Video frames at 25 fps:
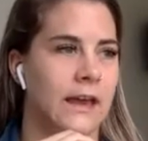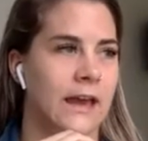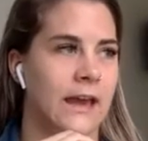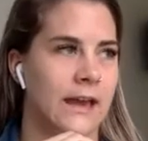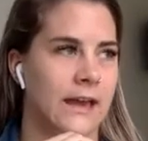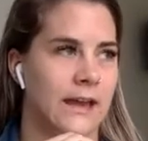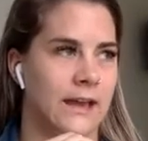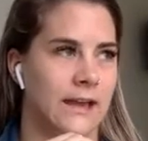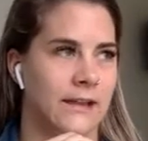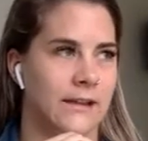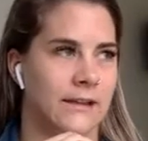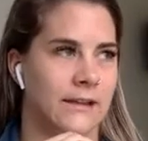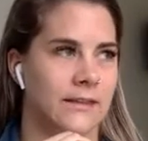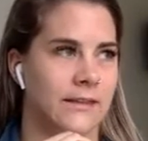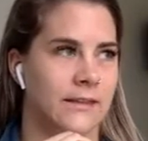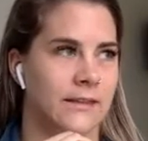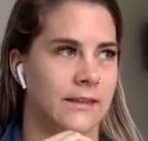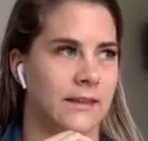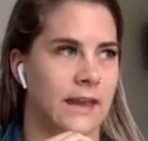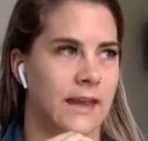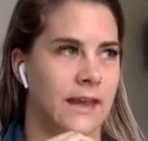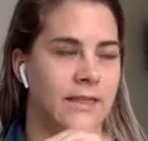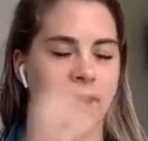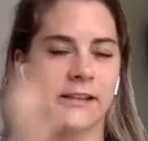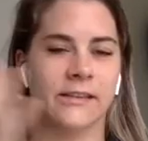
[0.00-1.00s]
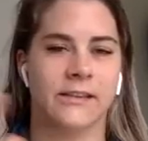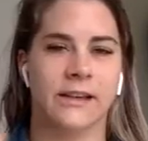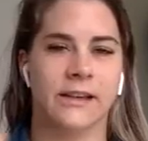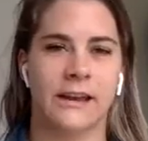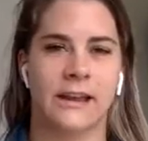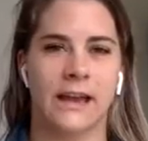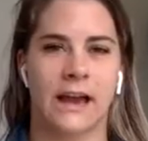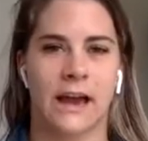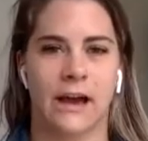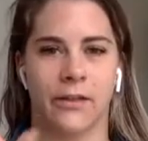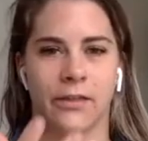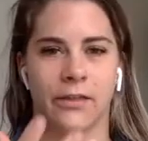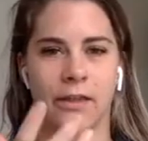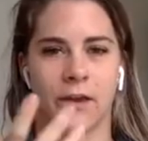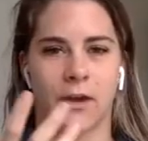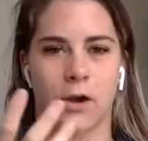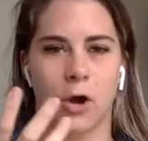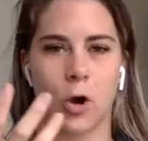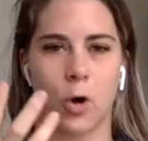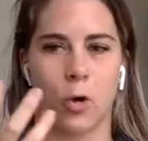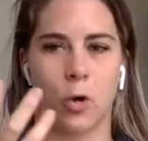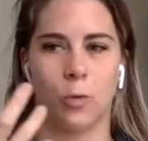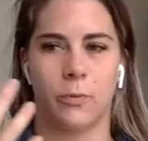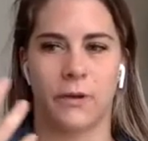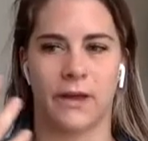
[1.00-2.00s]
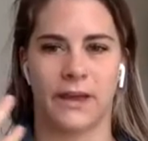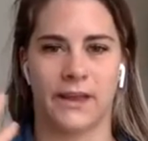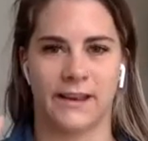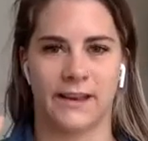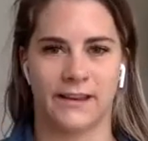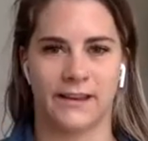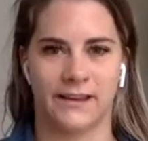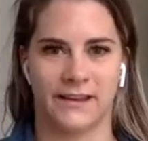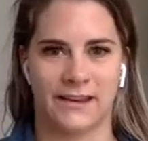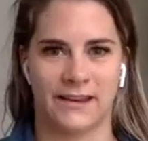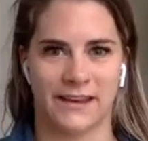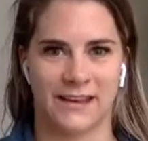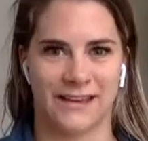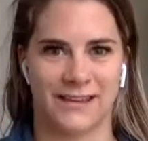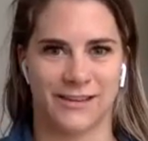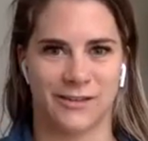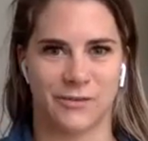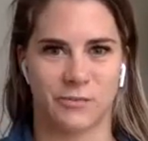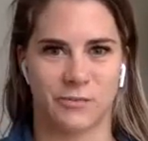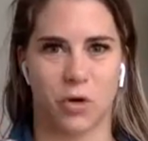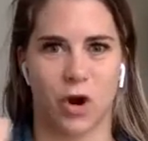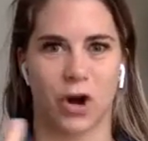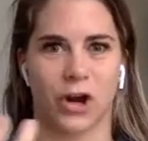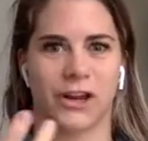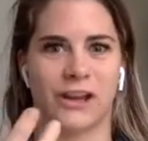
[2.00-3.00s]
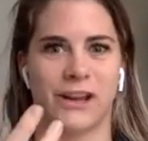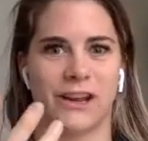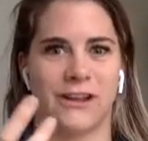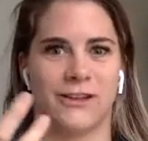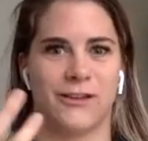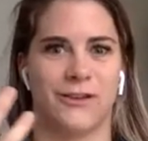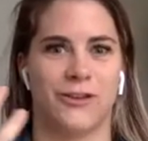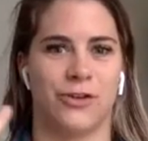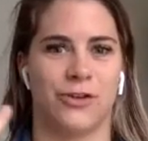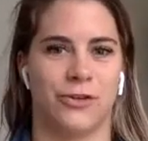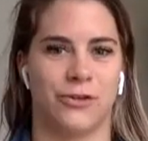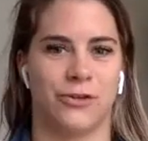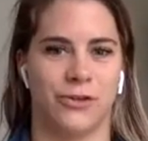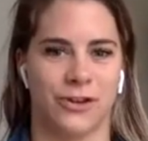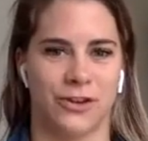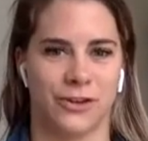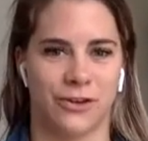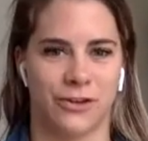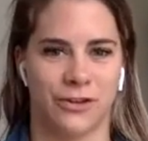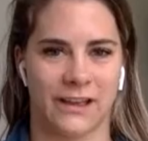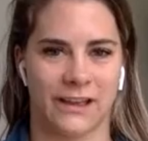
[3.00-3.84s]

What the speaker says: and that's kind of how the open is marketed too,